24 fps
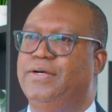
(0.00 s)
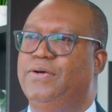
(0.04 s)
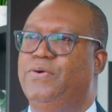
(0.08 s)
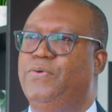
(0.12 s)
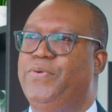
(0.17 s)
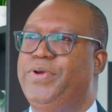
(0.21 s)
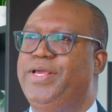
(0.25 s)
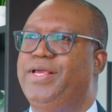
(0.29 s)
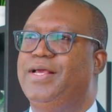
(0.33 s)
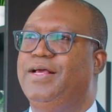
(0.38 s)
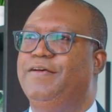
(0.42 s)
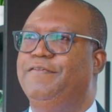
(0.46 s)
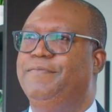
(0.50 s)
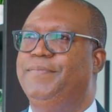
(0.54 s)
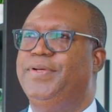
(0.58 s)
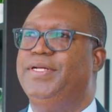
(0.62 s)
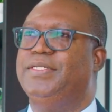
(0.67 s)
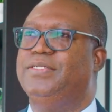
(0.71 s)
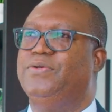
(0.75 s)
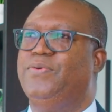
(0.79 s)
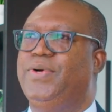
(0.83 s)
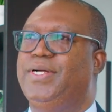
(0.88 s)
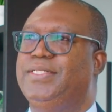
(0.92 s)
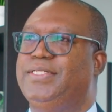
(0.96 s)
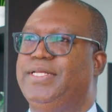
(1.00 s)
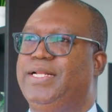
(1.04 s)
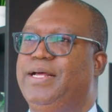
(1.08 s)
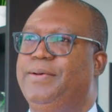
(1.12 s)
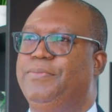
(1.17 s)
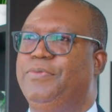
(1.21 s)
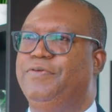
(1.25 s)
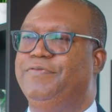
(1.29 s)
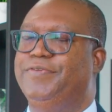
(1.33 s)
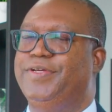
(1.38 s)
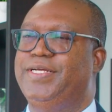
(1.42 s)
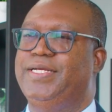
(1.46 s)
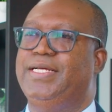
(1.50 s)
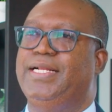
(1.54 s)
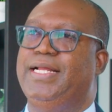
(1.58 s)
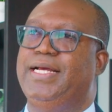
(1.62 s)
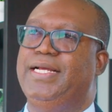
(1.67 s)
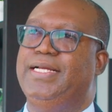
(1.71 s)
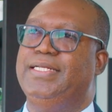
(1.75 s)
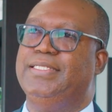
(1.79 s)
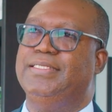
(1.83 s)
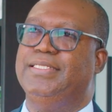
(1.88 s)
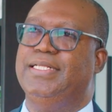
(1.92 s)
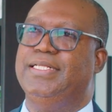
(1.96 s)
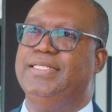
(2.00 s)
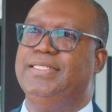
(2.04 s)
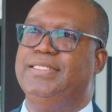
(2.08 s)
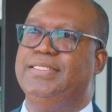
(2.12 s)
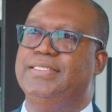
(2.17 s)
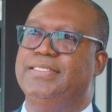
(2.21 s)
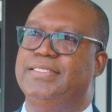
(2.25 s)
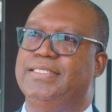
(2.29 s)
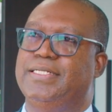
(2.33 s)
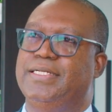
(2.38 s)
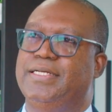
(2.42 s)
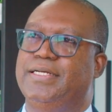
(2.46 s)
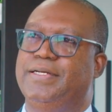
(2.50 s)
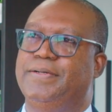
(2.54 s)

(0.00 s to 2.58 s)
We have met quite a number of airlines at these